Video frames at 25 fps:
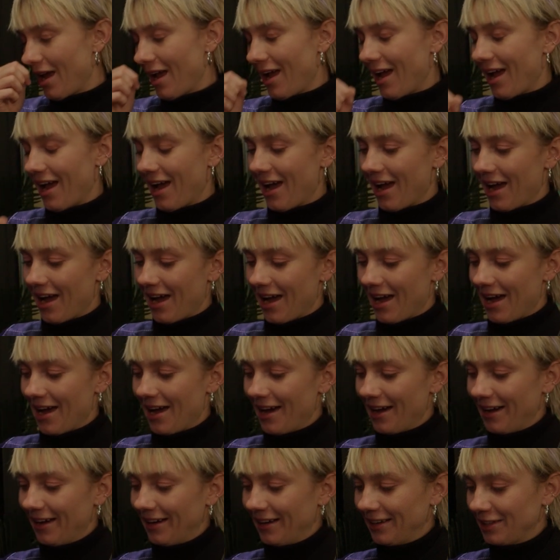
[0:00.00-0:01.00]

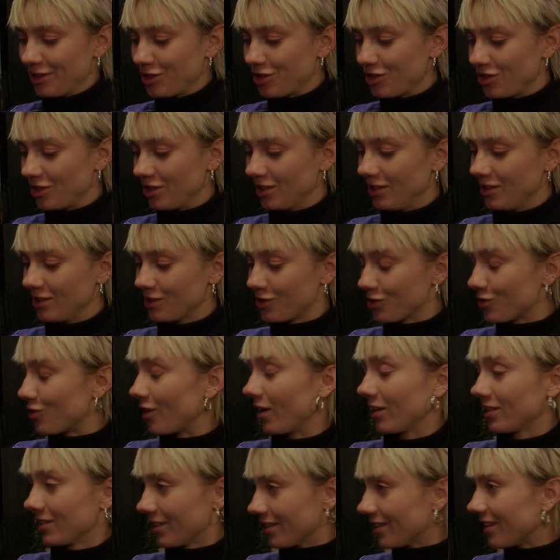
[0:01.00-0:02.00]
and she's
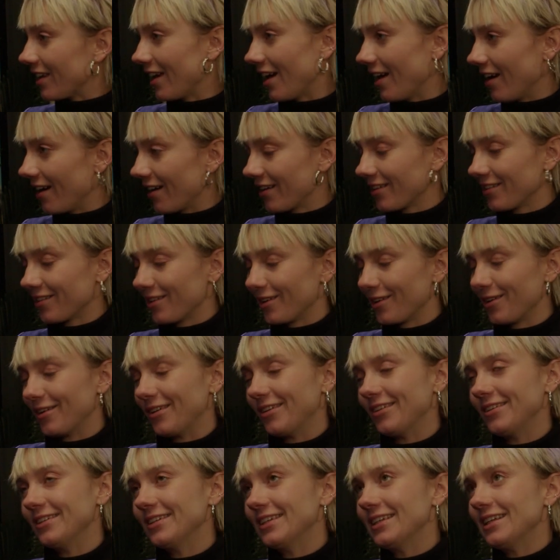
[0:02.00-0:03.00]
struggling there, you
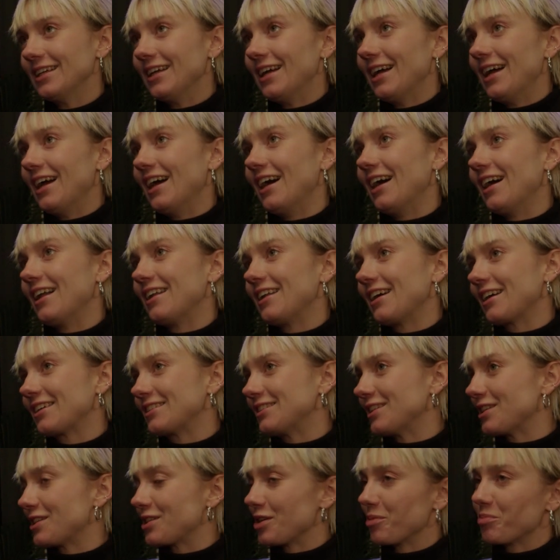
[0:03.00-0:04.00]
know, and like
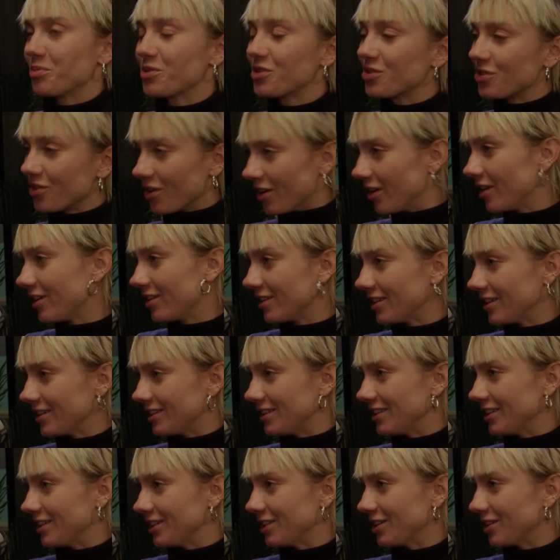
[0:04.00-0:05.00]
this
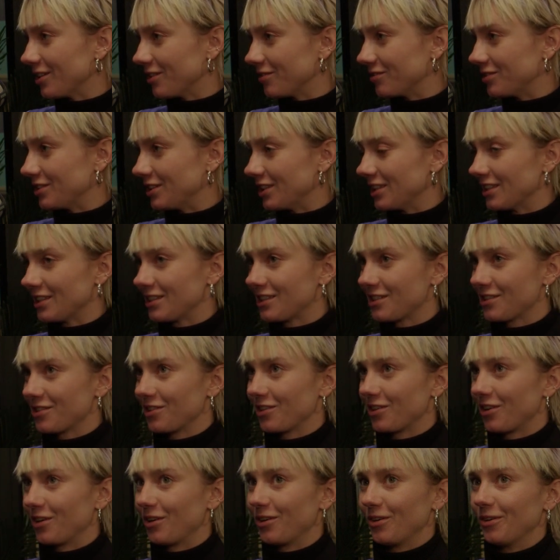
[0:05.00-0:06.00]
absurdity of this, you
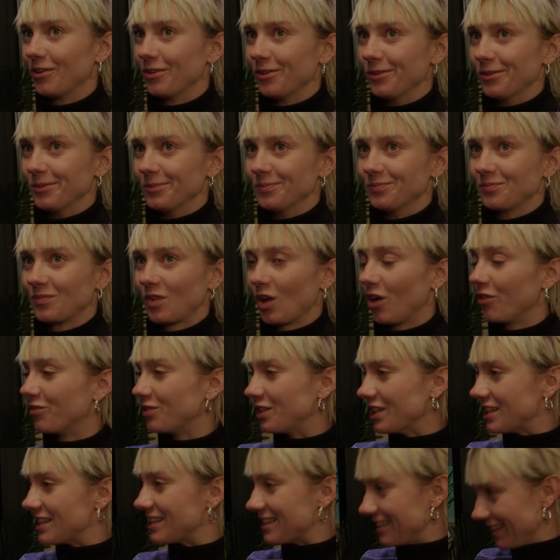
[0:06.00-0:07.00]
know, of
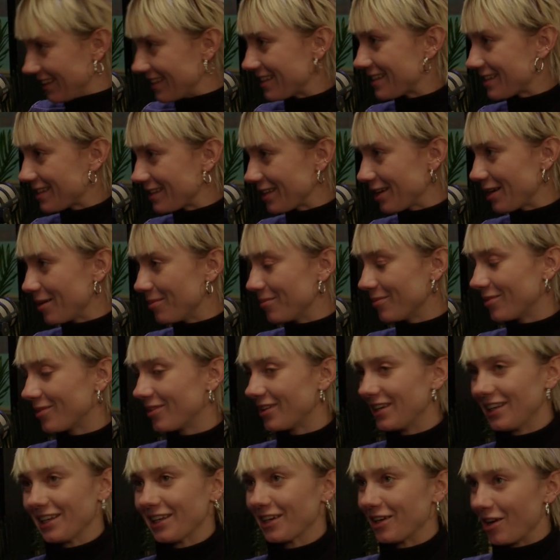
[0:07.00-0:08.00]
this system
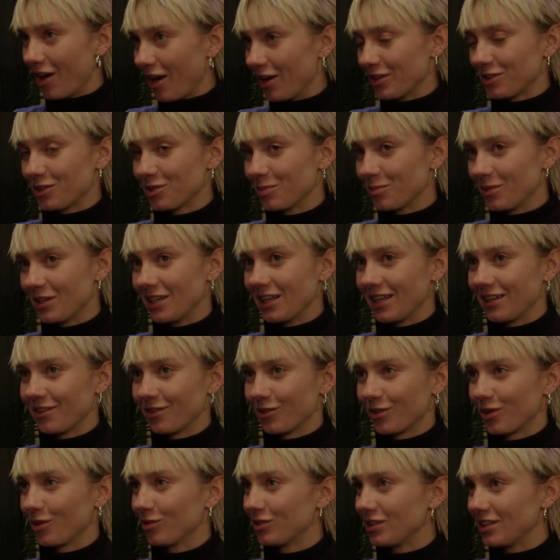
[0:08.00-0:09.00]
really got to me. And, you
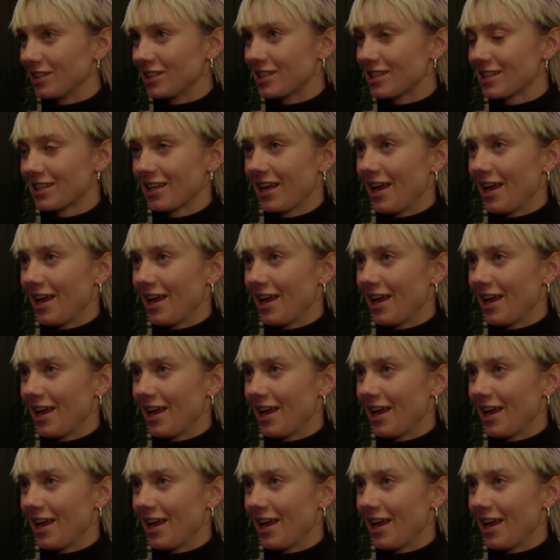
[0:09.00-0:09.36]
know, these